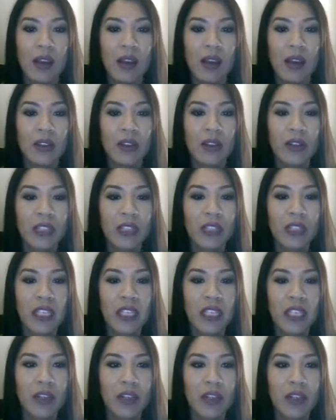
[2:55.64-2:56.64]
You'll notice
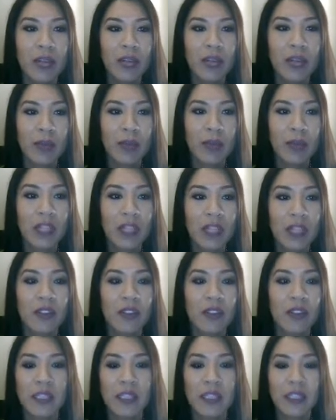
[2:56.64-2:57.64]
here when I clicked on the
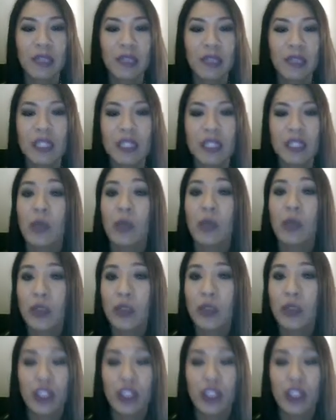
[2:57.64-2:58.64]
free templates, it will
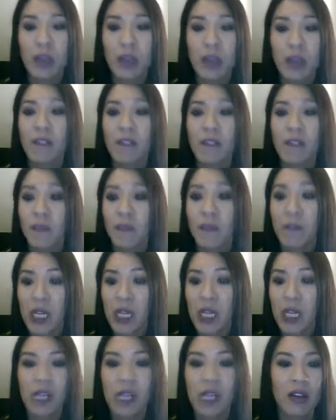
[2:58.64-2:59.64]
only show me the
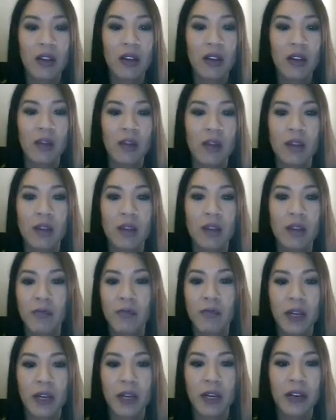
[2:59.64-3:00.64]
free on the bottom
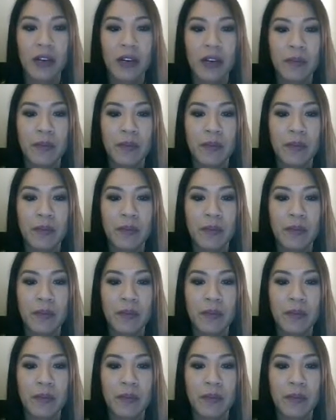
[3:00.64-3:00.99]
right here.